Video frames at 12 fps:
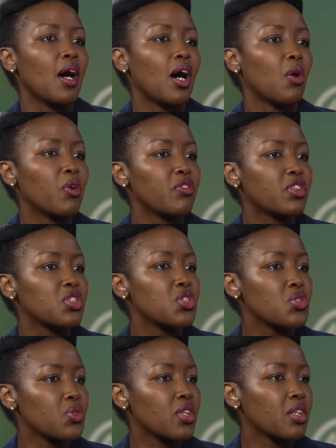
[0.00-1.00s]
However, to
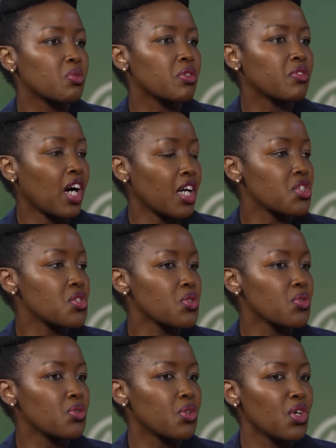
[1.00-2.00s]
do that, we've had
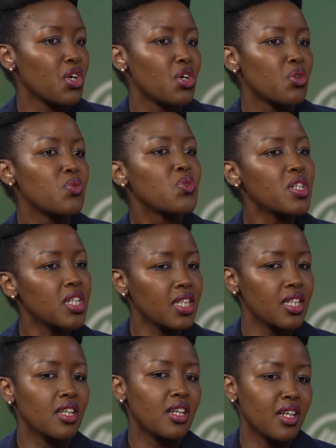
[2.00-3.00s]
to
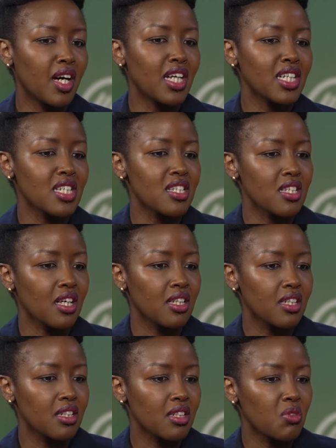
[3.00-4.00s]
really uh,
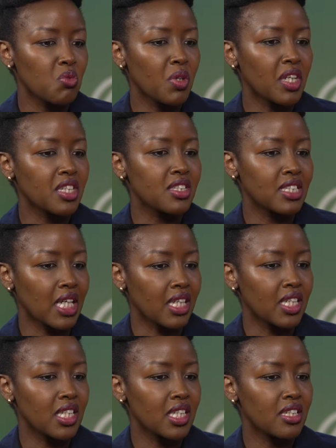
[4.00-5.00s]
understand what
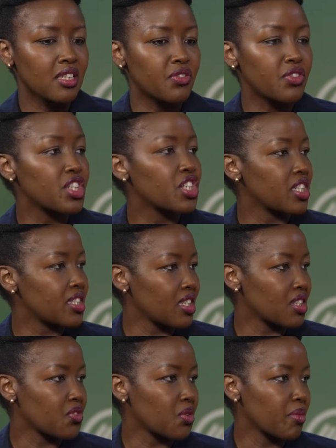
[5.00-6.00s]
exactly differentiates
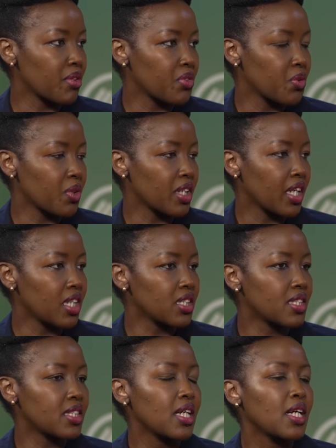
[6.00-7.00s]
us from everyone
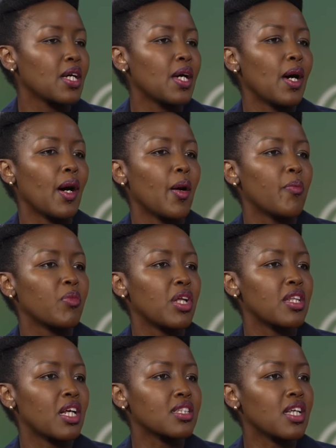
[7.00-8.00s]
else. Mm -hmm. um,
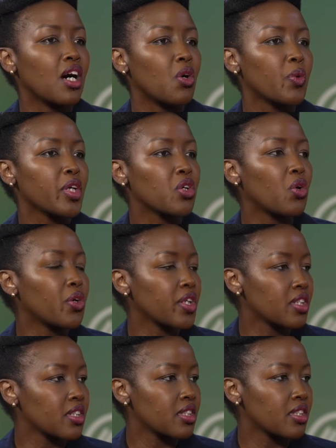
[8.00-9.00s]
and that's how we
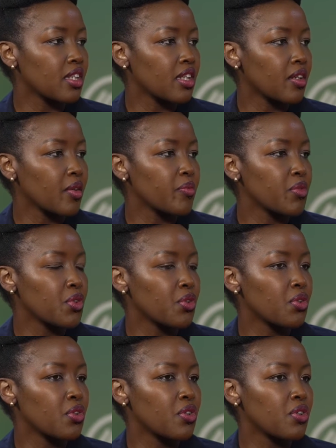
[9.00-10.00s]
coined, um, you
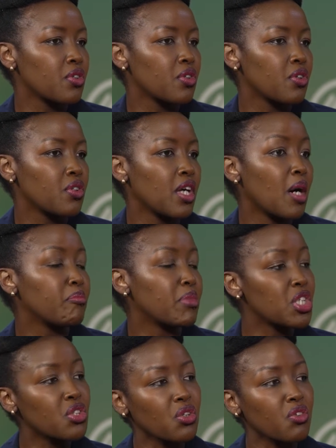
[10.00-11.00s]
know, the, the, the,
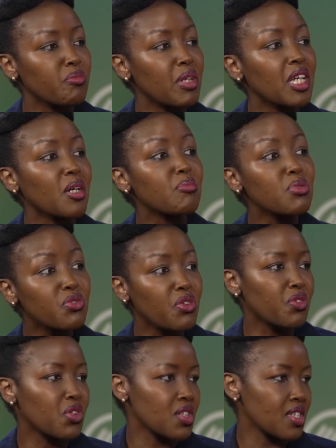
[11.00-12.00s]
ambition of being a proof
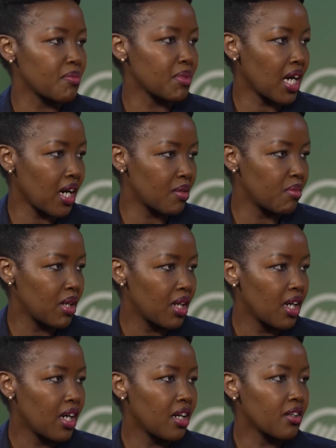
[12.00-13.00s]
of concept hub
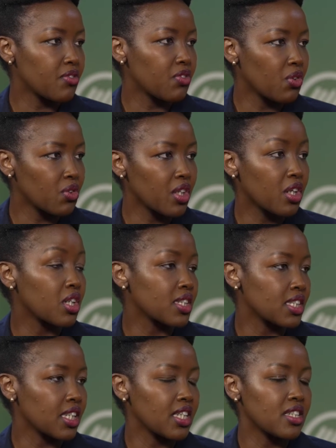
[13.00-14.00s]
uh, for the
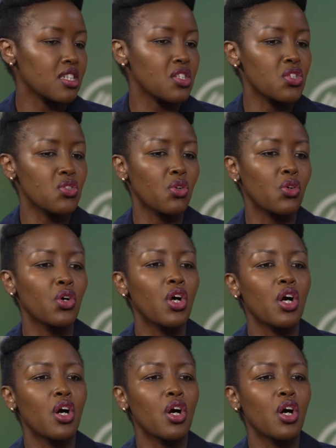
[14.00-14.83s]
continent. And so